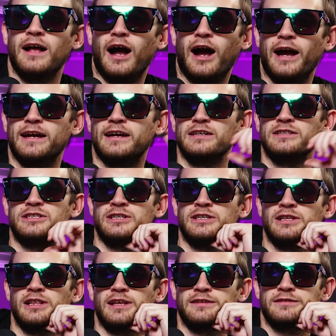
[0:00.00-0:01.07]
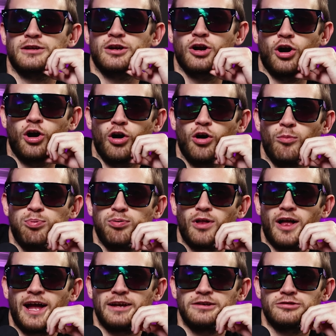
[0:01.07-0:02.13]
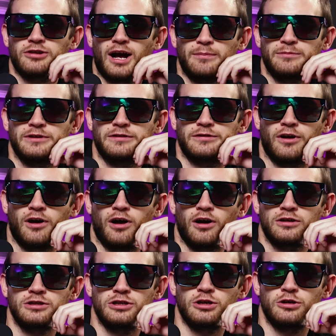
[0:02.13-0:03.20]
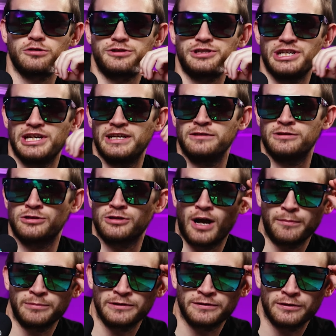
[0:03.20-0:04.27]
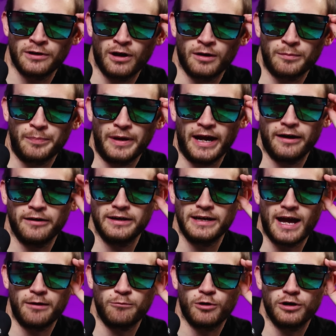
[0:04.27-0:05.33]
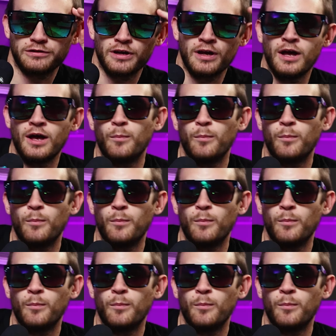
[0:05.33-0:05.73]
All right, continue the list. Coldplay dropped a song. New Jeans dropped a song. Perrie Edwards.